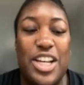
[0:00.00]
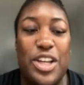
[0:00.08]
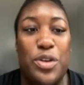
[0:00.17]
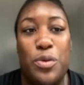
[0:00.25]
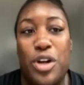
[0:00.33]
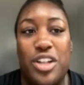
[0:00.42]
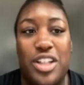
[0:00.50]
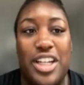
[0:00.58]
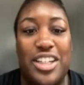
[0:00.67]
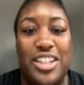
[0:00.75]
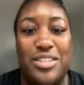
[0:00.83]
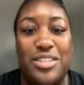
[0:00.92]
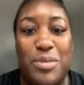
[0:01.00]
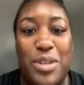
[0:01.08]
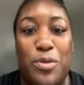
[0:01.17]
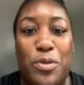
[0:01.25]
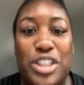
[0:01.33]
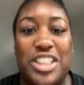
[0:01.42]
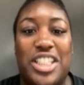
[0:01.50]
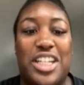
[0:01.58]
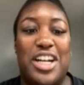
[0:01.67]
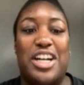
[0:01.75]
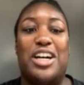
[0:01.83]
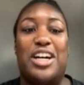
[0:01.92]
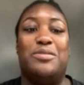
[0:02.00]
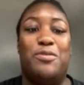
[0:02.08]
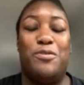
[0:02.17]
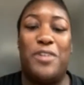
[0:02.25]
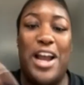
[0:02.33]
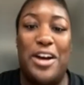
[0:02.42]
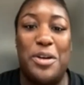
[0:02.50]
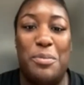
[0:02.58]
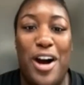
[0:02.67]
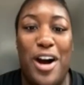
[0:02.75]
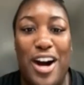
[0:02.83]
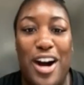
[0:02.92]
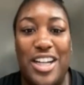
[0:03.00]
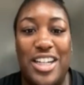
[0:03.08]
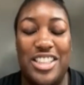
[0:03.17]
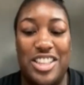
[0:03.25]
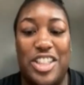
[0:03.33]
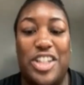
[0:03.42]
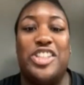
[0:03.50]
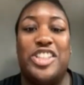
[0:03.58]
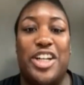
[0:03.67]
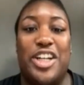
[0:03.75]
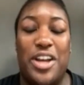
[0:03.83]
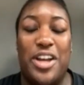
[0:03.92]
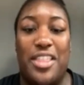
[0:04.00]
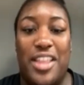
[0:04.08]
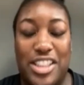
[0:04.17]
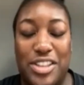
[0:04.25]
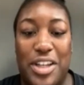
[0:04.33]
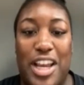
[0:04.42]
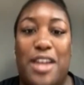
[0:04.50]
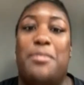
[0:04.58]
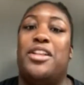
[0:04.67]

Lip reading: And you weren't like, it wasn't a frown upon necessarily. It's like, okay, that's okay.